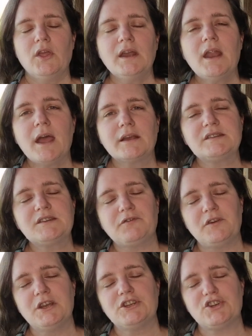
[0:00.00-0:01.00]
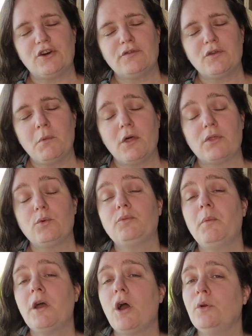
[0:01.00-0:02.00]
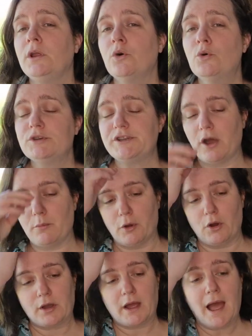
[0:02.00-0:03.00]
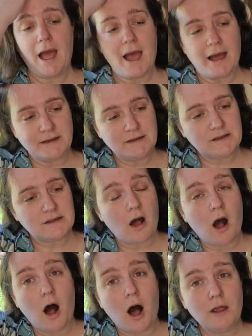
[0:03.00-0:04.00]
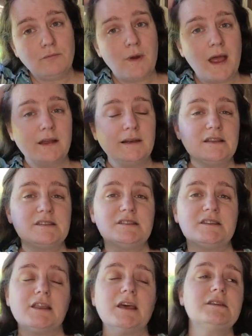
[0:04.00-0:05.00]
The next finish of the month was my only audiobook and I read, listened to